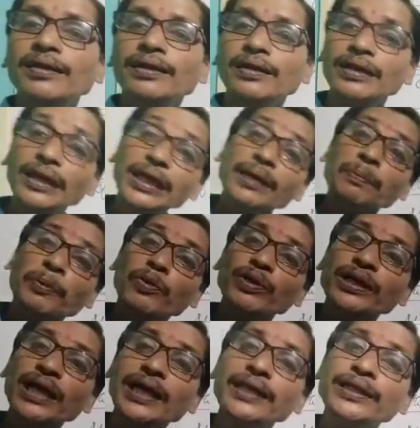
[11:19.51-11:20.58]
If
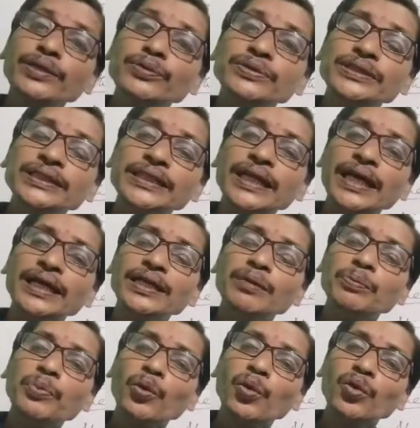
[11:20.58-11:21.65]
we are using
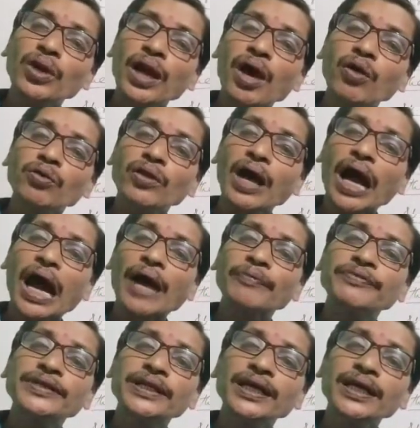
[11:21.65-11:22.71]
any pronoun
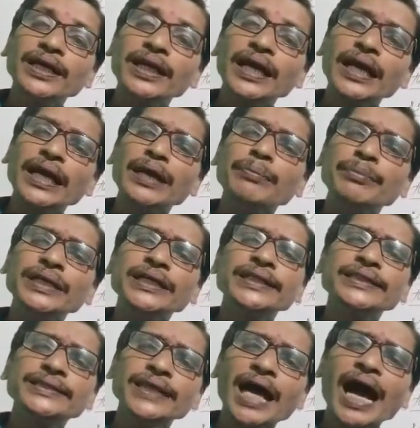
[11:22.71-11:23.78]
after am,
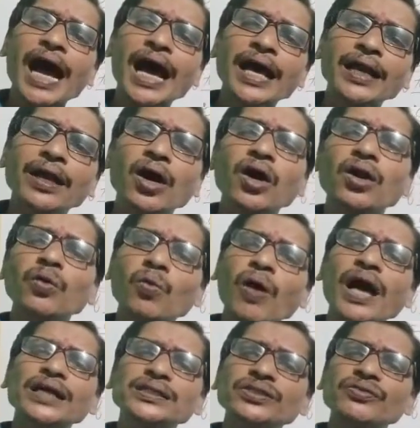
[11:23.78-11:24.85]
is, are, or
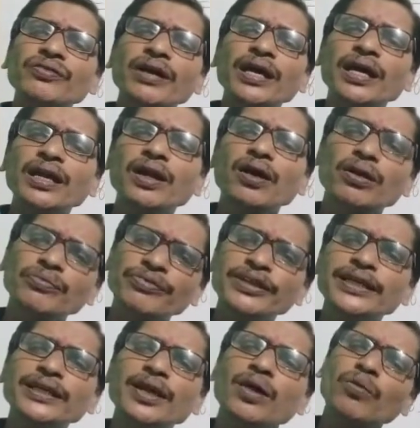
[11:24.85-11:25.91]
was, were, or
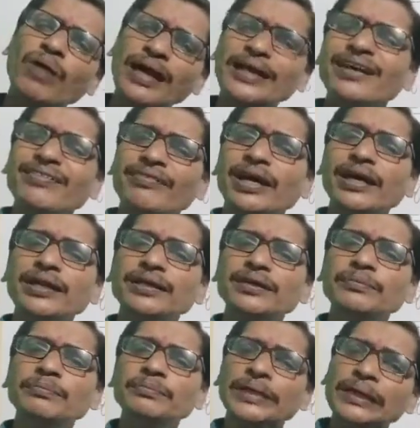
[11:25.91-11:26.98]
been, or whatever,
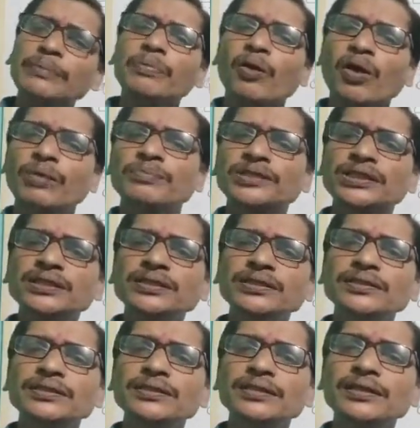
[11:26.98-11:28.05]
be verbs,
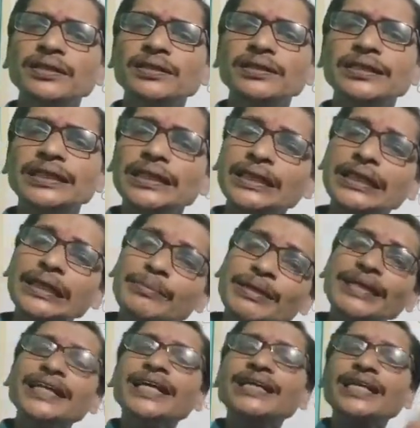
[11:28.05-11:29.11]

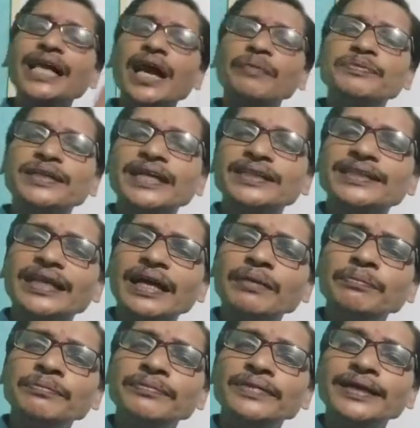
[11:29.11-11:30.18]
immediately after
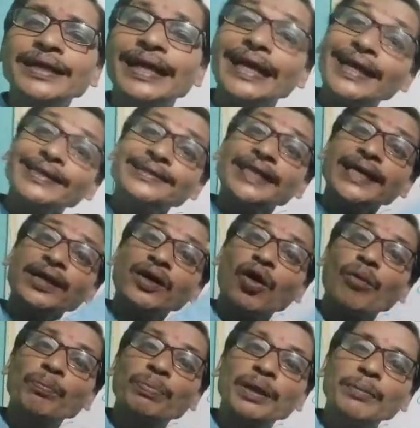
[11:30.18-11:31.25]
them, as a
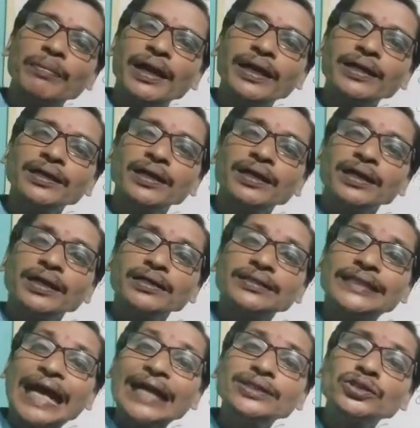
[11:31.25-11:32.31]

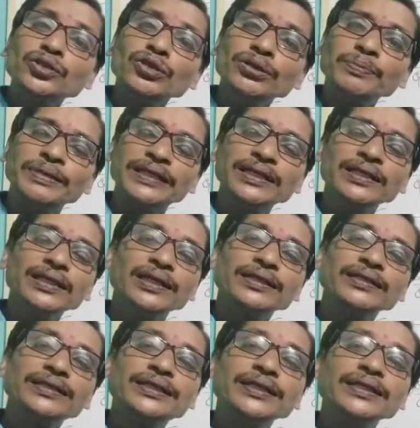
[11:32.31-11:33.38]
complement, that should
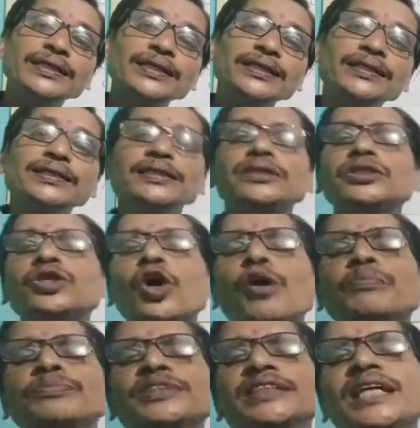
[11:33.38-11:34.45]
be the
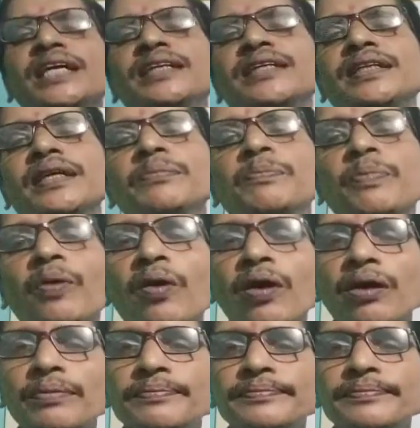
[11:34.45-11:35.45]
subjective form.